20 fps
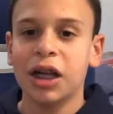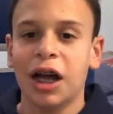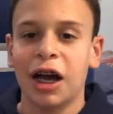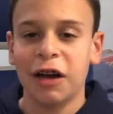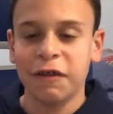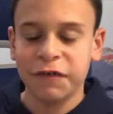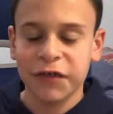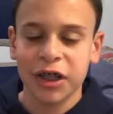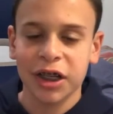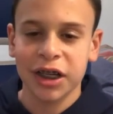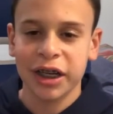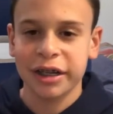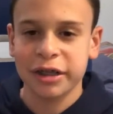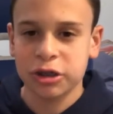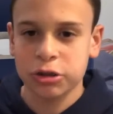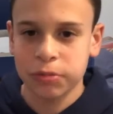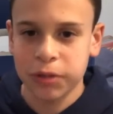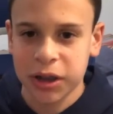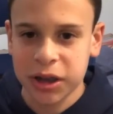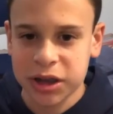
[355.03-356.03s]
I feel like
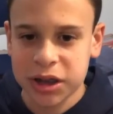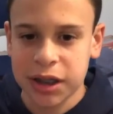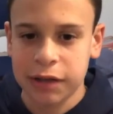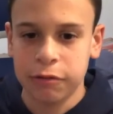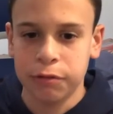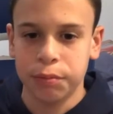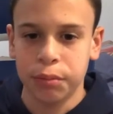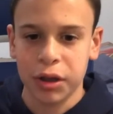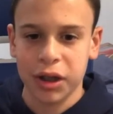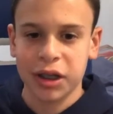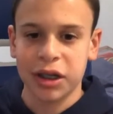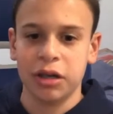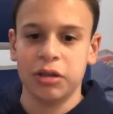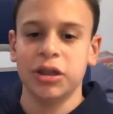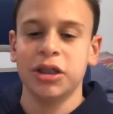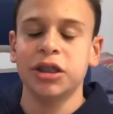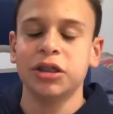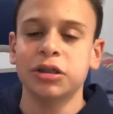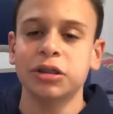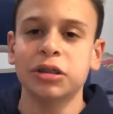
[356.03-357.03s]
Andrew Wiggins is gonna have a breakout
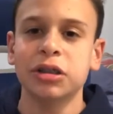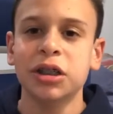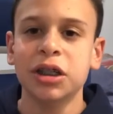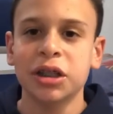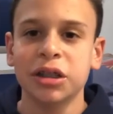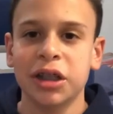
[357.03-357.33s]
year.